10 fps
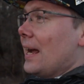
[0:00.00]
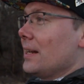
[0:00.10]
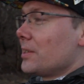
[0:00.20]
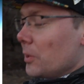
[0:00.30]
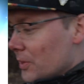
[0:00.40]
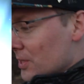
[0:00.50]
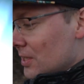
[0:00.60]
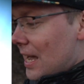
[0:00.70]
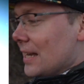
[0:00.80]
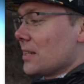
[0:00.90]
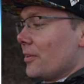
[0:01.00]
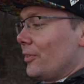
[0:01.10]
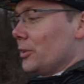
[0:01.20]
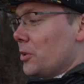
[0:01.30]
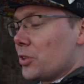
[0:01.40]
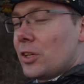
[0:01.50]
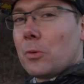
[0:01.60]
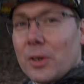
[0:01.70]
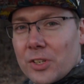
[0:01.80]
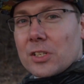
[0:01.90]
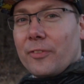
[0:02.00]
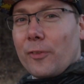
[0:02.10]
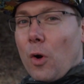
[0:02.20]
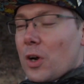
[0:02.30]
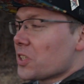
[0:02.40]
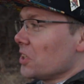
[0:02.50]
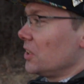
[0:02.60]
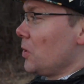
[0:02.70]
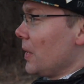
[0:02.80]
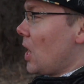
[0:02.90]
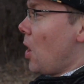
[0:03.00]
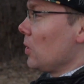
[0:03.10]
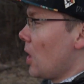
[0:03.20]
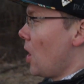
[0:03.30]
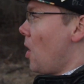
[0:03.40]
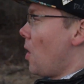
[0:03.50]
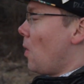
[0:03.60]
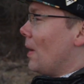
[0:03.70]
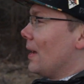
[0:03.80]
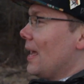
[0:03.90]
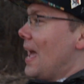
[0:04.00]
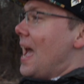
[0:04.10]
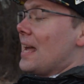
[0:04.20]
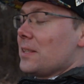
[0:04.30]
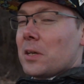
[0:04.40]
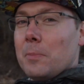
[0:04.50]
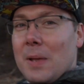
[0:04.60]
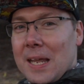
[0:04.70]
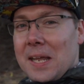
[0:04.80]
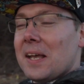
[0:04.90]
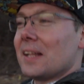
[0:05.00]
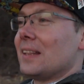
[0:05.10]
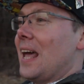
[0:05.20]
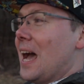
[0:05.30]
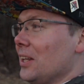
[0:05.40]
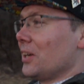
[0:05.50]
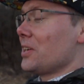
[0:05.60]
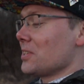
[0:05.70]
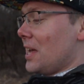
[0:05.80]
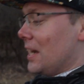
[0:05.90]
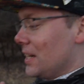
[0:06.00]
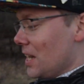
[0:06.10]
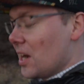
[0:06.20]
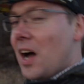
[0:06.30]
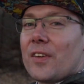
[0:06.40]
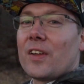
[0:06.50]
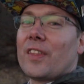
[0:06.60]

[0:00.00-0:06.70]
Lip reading: into its next evolution, which is of course the Ludicolo. And to me, that looks like none other